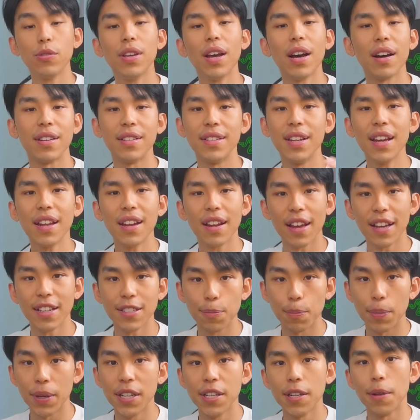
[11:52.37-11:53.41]
yeah, that has
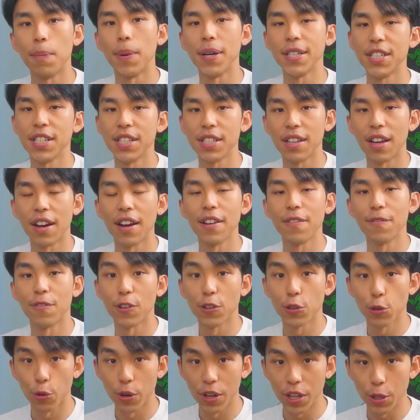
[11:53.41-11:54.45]
been the budget guide
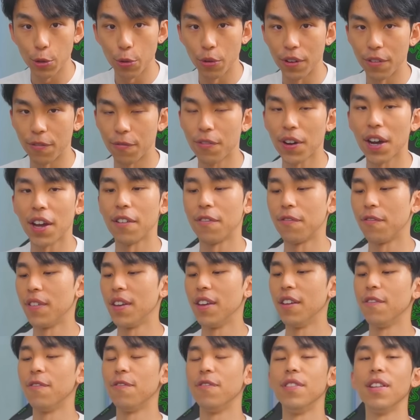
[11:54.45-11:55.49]
for 2025.
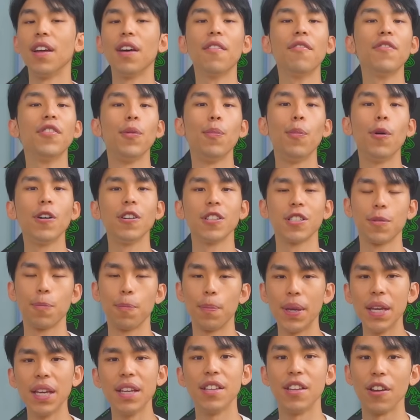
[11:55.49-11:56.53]
If none of the boards
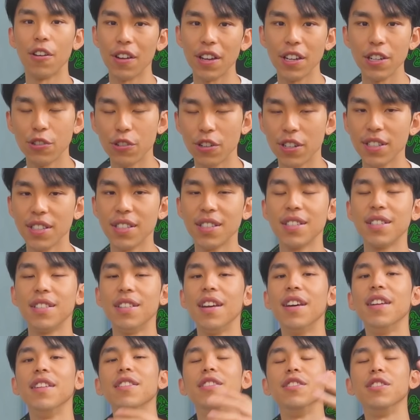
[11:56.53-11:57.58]
piqued your interest,
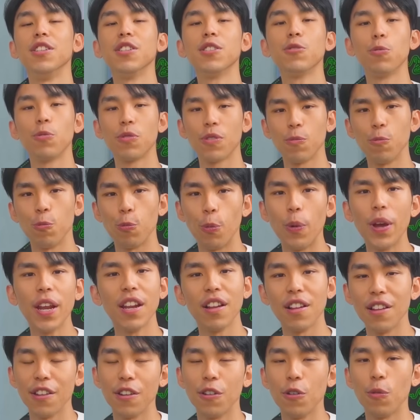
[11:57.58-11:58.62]
then just wait
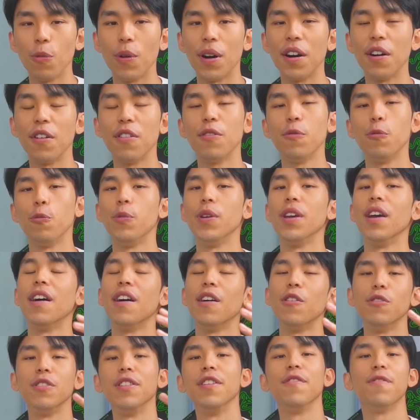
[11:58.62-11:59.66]
a little while. We
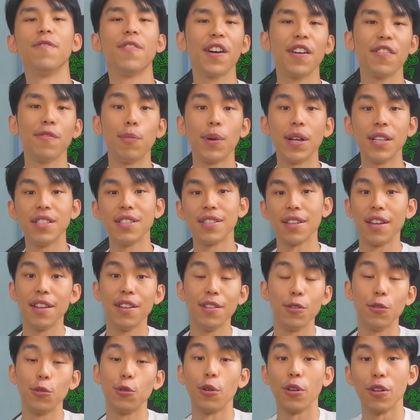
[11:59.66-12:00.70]
are only 5 months
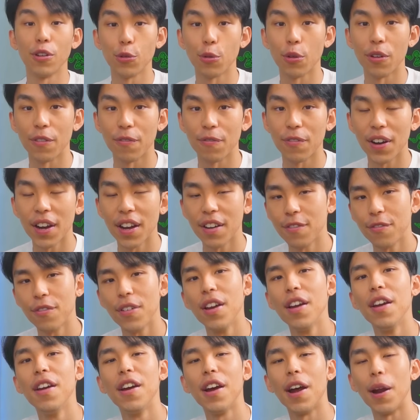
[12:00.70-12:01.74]
into 2025.
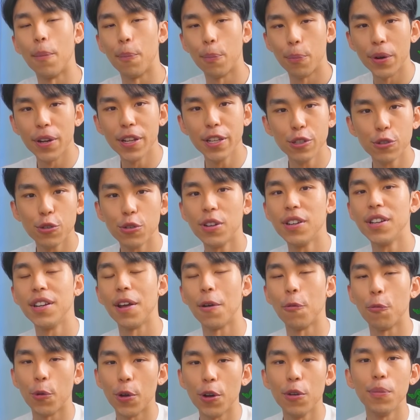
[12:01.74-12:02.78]
I'm pretty sure
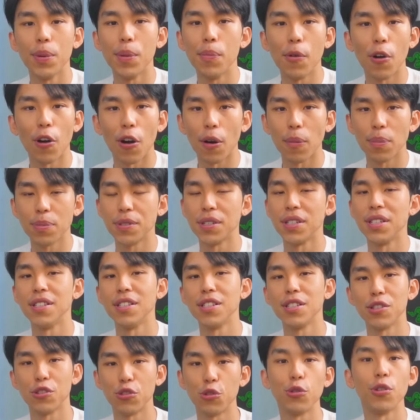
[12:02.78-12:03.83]
there will be more
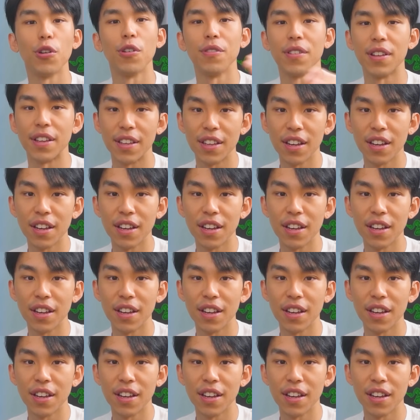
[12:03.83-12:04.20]
options throughout the